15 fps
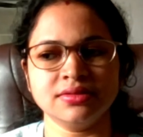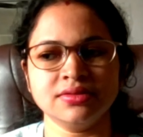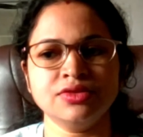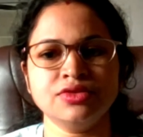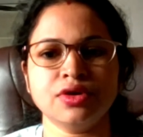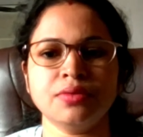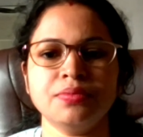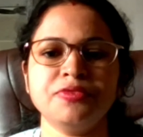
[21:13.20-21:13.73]

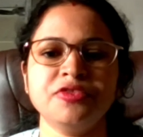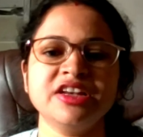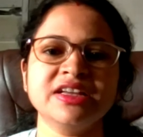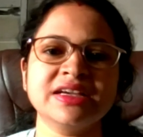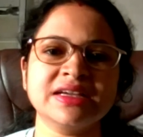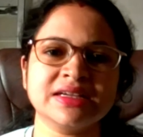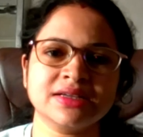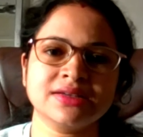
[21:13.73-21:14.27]
drop will
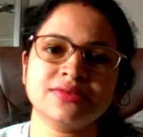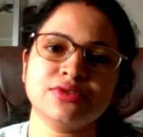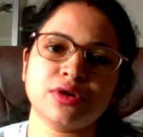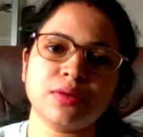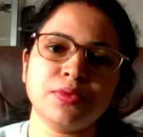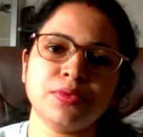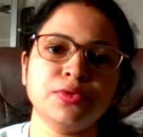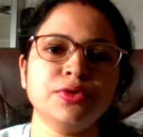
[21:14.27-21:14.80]

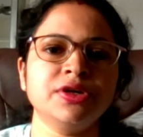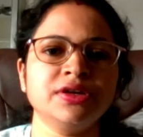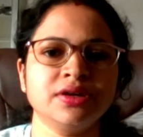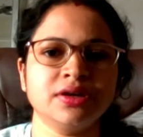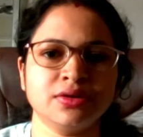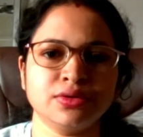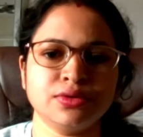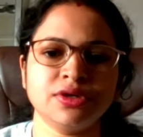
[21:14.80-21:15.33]
drop
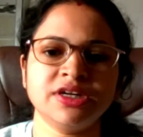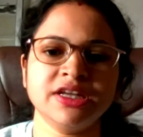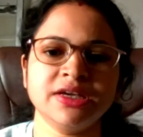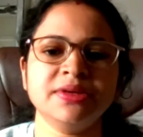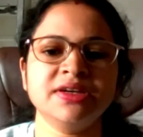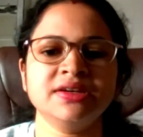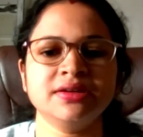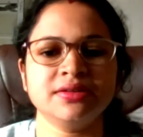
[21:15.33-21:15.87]
whole
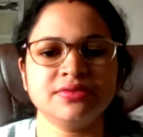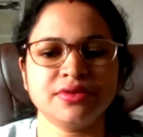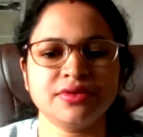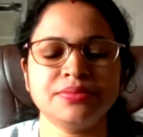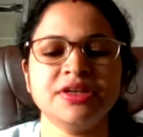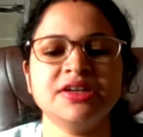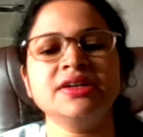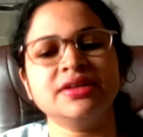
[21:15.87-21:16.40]
table
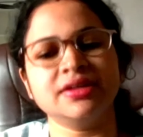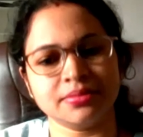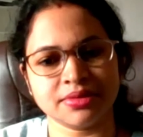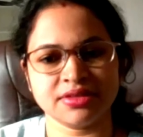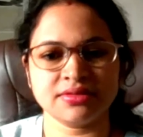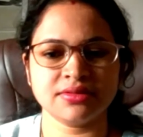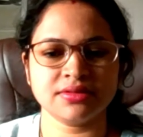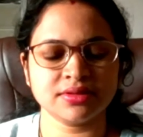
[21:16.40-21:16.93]
from the
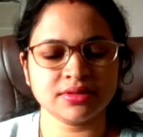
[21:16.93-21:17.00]
database.